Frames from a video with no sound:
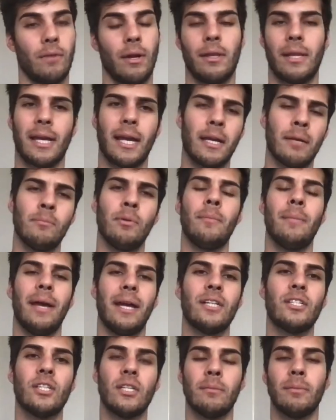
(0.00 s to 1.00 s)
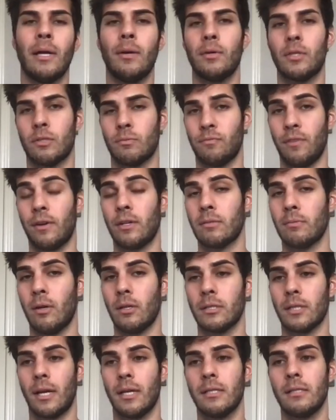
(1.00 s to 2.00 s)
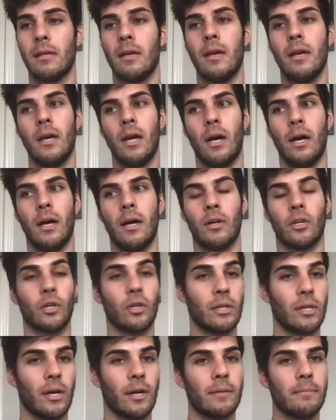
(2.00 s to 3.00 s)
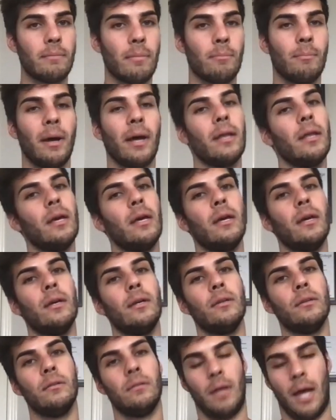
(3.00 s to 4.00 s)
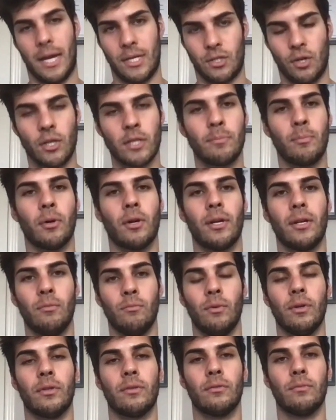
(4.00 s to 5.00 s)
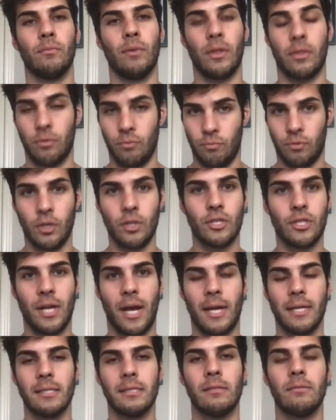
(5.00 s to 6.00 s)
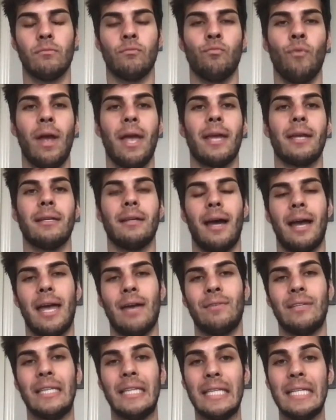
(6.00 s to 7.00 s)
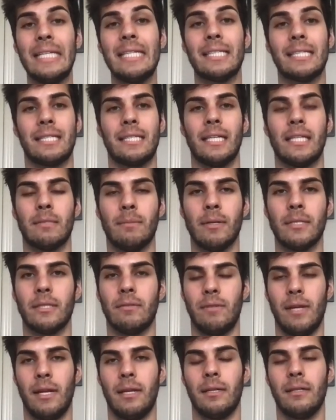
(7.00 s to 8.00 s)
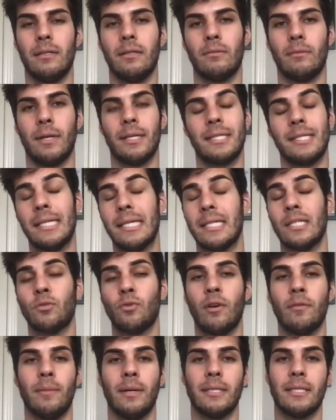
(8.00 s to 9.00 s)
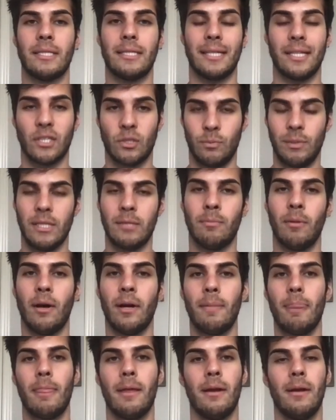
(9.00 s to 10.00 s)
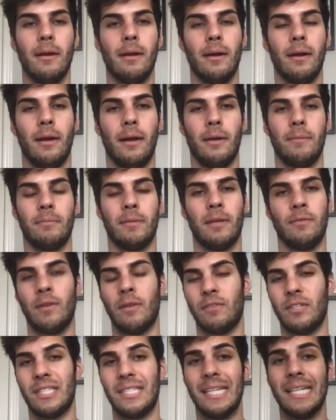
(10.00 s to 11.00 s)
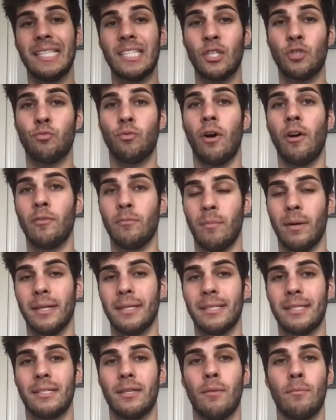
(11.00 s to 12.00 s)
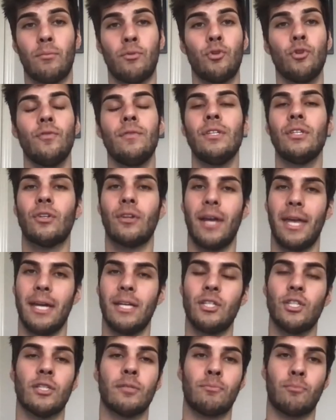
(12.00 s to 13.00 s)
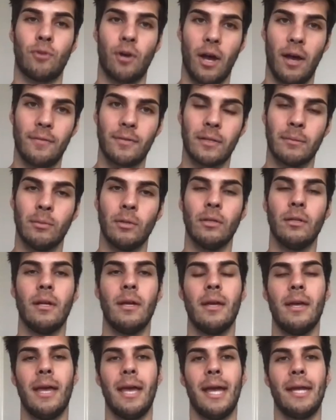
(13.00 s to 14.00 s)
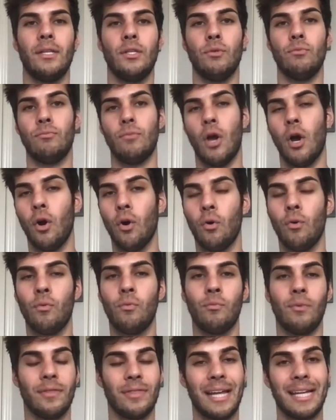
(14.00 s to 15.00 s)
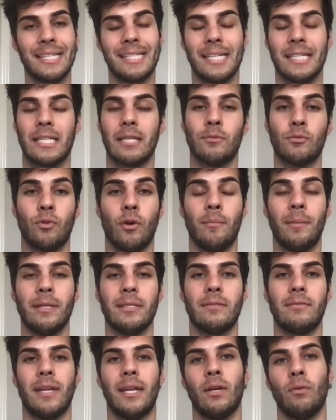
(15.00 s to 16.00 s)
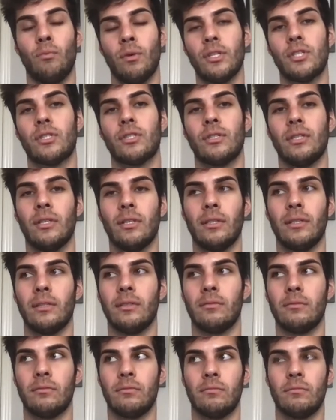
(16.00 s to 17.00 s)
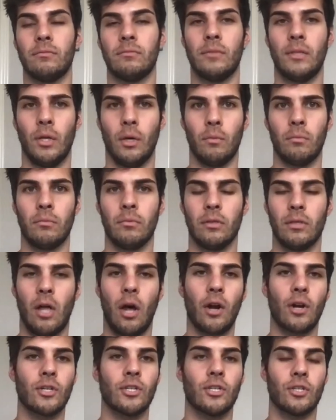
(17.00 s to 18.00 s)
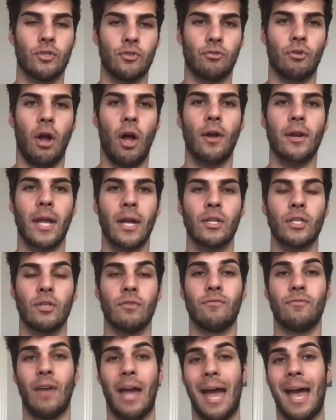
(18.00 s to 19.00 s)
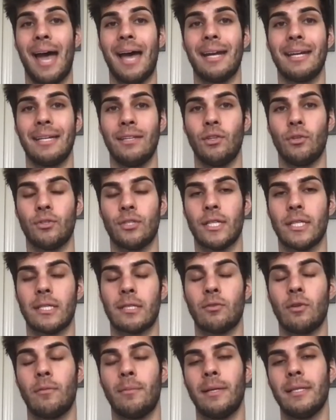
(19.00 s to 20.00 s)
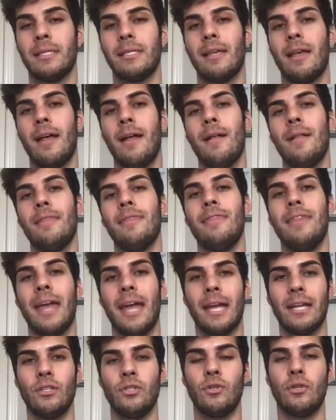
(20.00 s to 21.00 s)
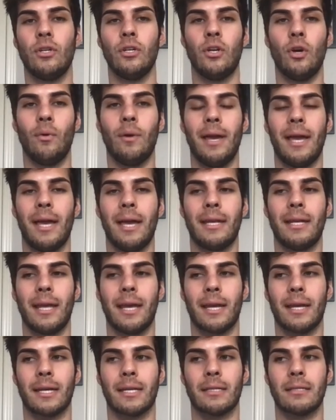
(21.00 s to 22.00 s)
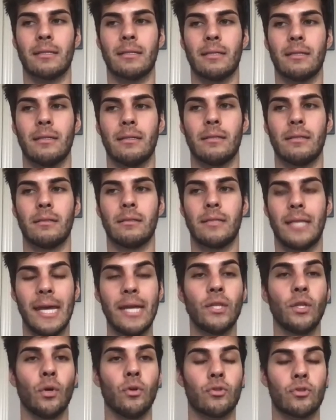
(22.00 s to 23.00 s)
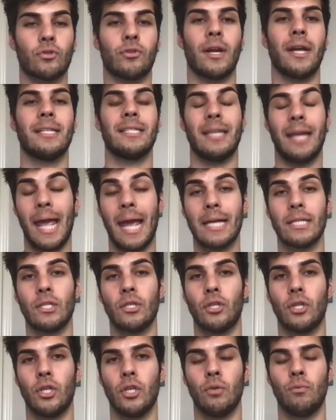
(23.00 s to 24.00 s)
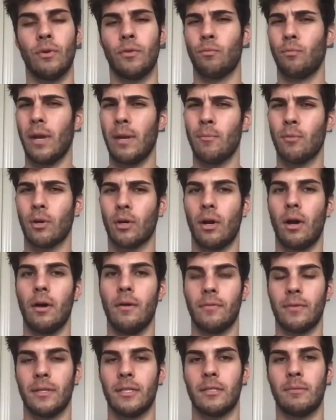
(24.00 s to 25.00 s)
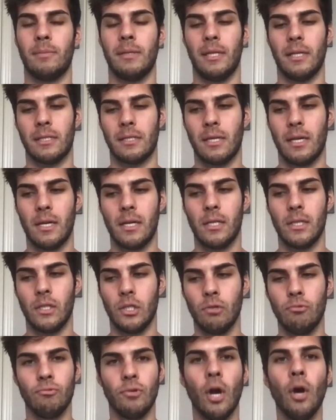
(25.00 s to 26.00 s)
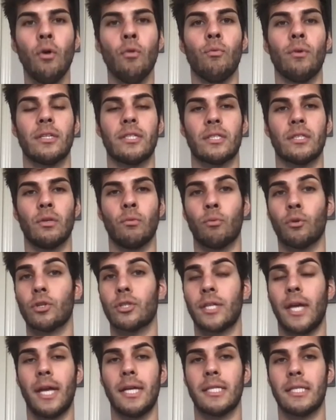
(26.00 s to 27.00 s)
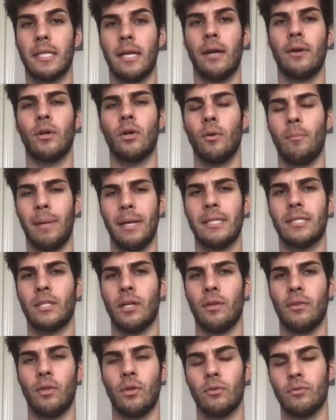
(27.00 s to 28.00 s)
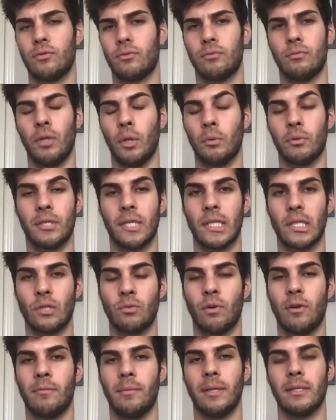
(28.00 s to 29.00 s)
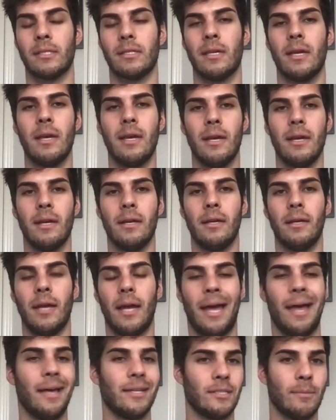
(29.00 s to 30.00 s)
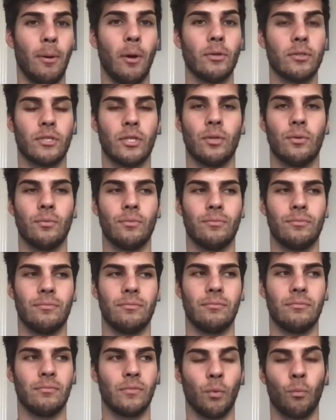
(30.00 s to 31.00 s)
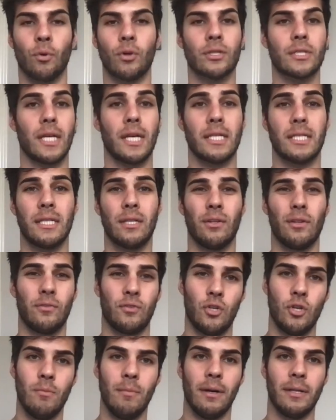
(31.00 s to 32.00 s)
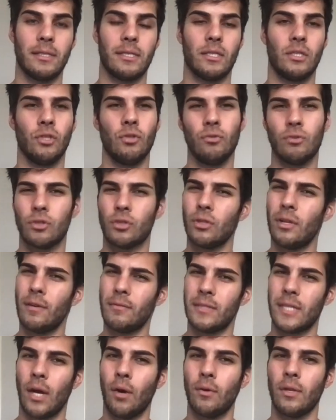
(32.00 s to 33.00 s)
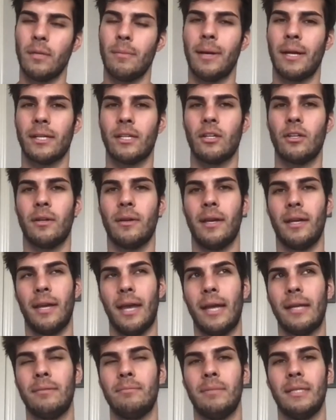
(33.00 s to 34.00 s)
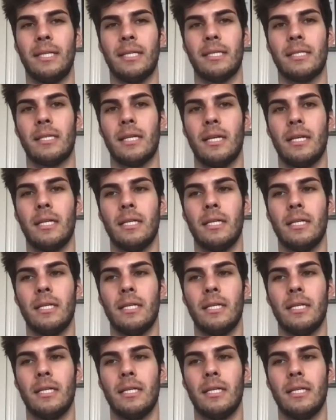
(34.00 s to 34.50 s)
right? Like I can put my edge into play with very small size uh, early on, but I start to put it in with, with good size when I have at least six months of data, right? Six to 12 months is that sweet spot. Um, if you have six to 12 months, proving your edge is profitable and you know with that six to 12 months of data, what's the you know, largest drawdown you've had in those six to 12 months, then you can go ahead and take those trades and execute with way more confidence because you know what's the worst case scenario based on those you know six to 12 months as opposed to the worst case scenario of two months, you still have doubt in the back of your head because